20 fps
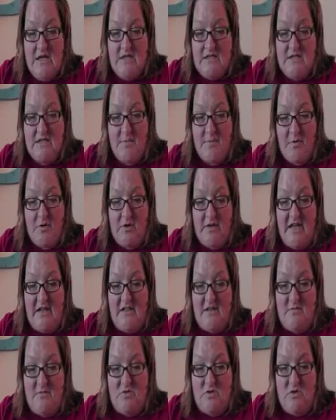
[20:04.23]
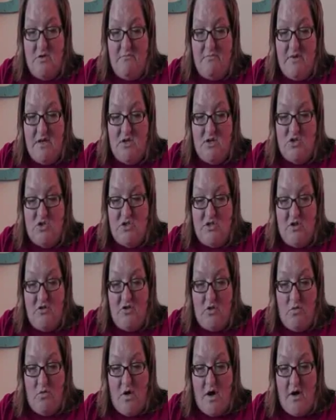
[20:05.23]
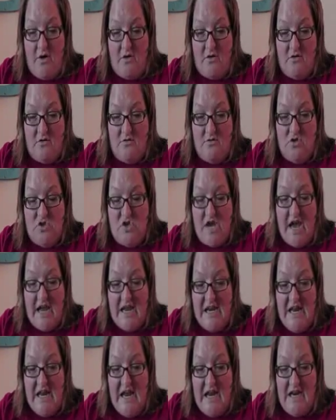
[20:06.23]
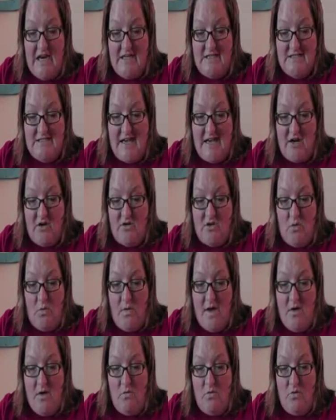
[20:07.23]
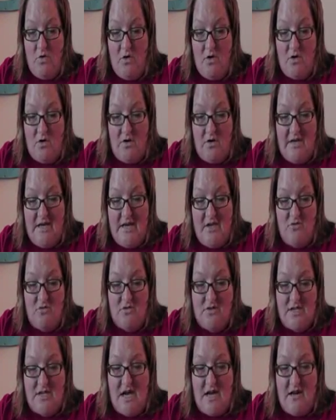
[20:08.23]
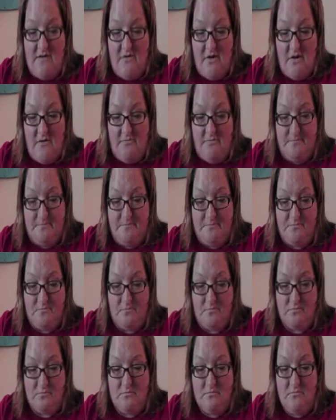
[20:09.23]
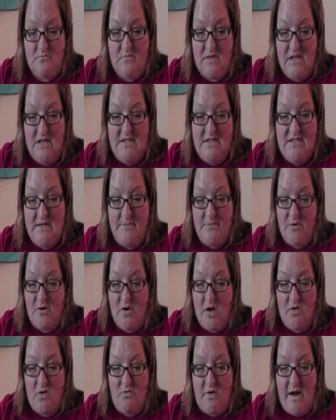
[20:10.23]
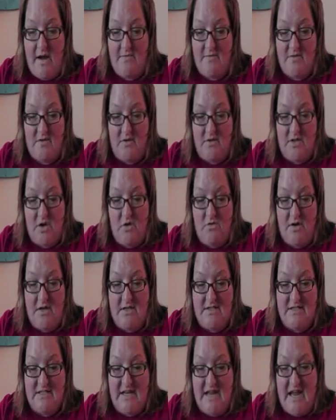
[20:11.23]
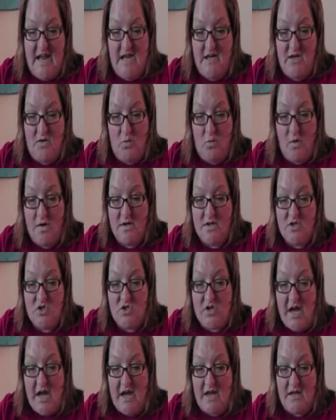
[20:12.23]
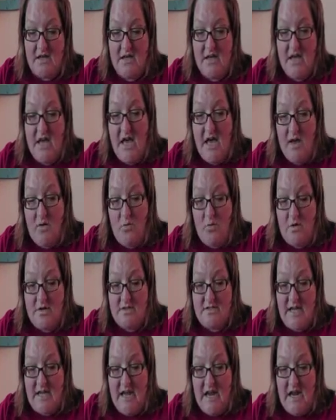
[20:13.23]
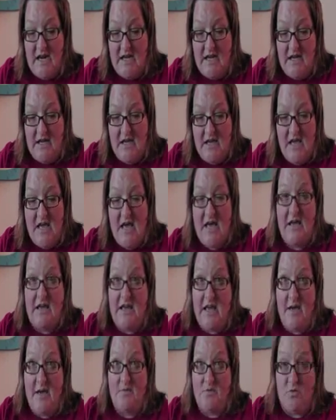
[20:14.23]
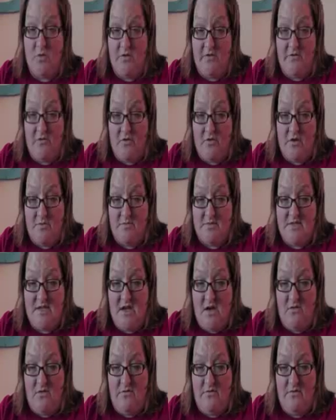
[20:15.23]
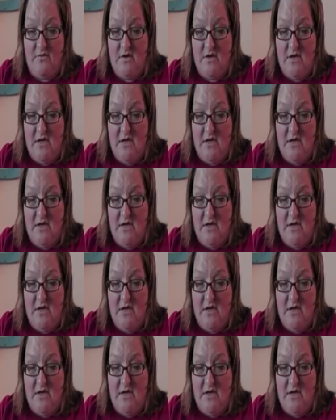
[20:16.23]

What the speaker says: Dipper led them to a bench near the water. Jack and Annie sat on the wet wood on either side of him. Dipper unwrapped the donuts and handed one to Jack and one to Annie, and kept one for himself.